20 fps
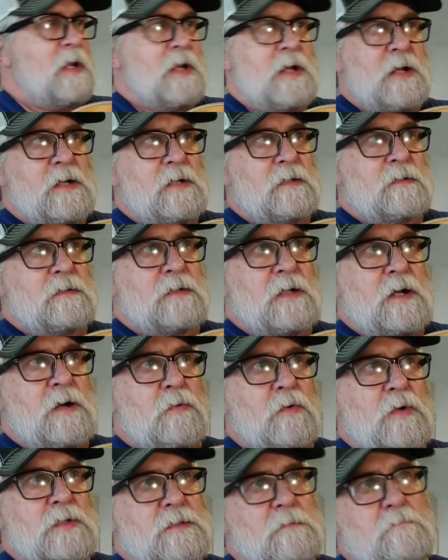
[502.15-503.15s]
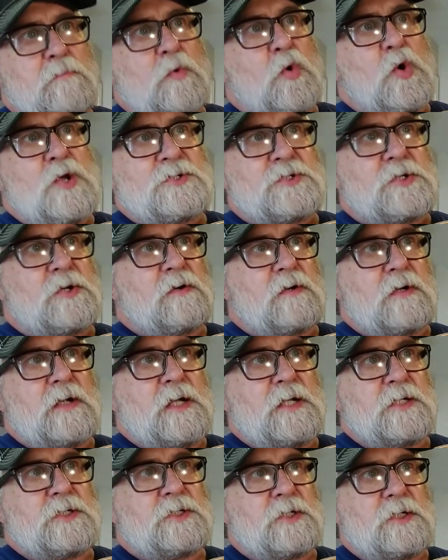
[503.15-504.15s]
and there was a moisture
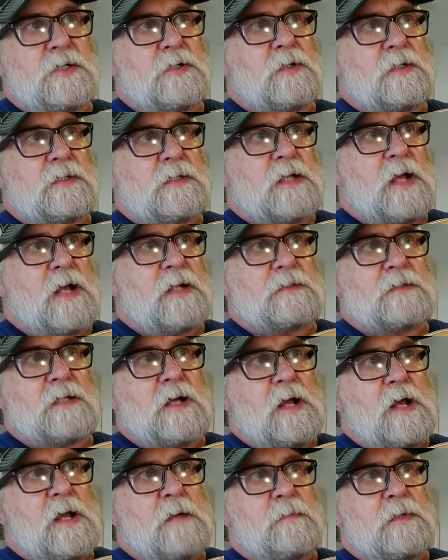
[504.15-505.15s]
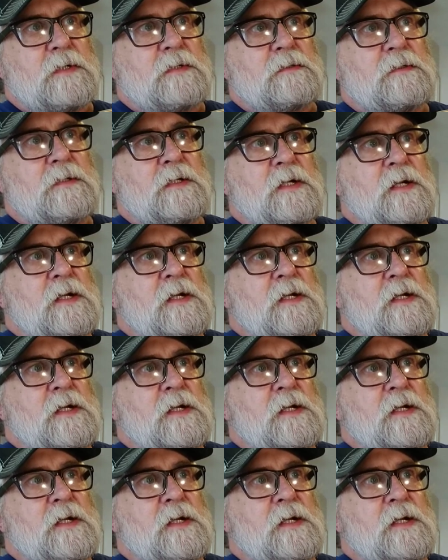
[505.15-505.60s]
issue at that time in